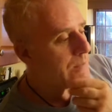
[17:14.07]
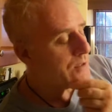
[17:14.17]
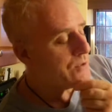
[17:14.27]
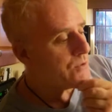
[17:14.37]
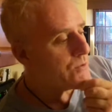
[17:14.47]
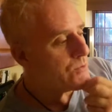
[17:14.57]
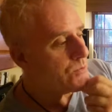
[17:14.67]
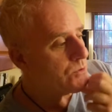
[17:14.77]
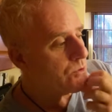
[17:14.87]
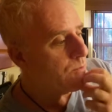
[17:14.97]

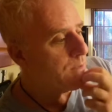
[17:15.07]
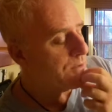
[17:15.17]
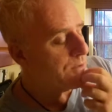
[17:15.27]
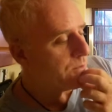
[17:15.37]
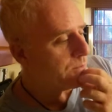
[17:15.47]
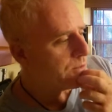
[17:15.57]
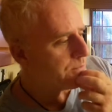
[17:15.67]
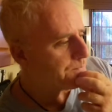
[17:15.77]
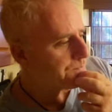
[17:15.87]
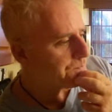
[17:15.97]
two bedrooms.
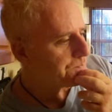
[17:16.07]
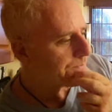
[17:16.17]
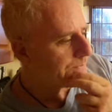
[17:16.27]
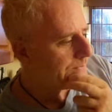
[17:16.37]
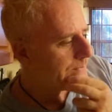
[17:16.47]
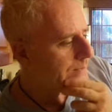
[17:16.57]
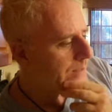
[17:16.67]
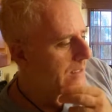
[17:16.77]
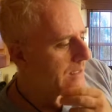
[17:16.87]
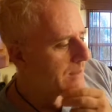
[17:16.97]

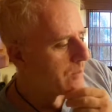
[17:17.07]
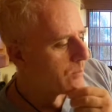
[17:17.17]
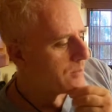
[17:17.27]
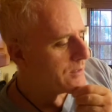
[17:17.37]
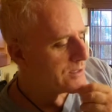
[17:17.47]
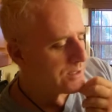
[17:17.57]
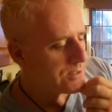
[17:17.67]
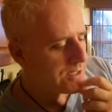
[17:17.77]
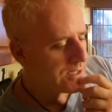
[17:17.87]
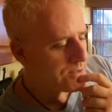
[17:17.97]
And I'm hoping
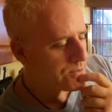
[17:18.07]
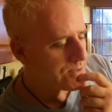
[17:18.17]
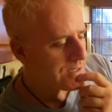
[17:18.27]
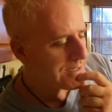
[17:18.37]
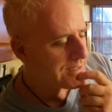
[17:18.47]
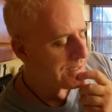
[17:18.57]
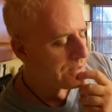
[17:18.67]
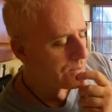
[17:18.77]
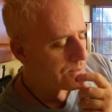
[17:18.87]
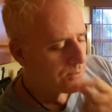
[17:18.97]
to get those knocked
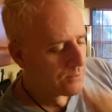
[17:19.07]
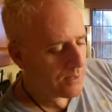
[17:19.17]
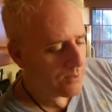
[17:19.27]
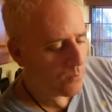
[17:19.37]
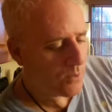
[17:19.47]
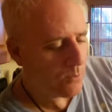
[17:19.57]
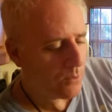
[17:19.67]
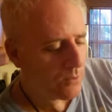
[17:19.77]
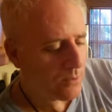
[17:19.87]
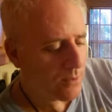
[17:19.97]
out, and we
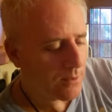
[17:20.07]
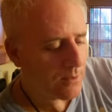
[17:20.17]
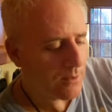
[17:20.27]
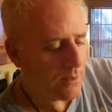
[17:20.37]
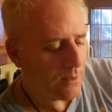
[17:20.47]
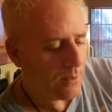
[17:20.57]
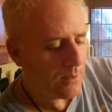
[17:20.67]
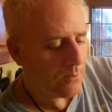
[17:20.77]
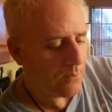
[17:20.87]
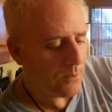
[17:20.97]
will
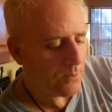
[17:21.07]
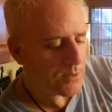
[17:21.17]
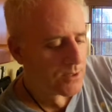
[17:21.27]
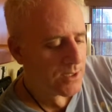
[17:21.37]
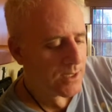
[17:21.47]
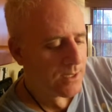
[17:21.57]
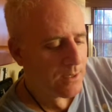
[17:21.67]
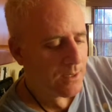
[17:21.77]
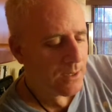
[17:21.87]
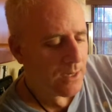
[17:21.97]
see.
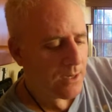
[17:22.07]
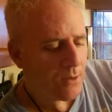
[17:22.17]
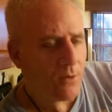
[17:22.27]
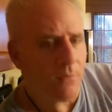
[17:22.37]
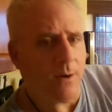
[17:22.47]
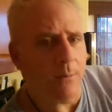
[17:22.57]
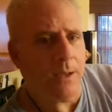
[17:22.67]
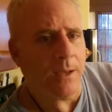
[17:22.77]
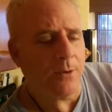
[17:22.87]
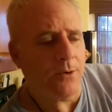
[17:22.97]
I don't know if I'll
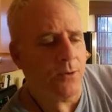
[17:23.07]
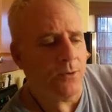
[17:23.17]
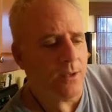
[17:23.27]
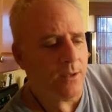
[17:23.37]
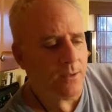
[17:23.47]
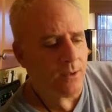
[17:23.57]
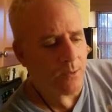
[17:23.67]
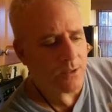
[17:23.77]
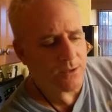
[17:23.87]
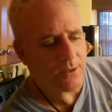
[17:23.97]
be able to do the
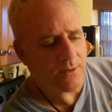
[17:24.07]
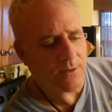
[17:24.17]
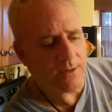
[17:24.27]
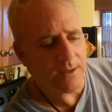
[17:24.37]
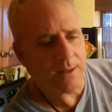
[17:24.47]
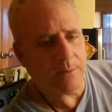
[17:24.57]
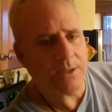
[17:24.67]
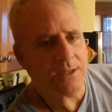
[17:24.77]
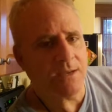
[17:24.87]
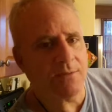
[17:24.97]
question of the day. Let me
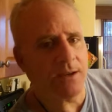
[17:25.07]
see if I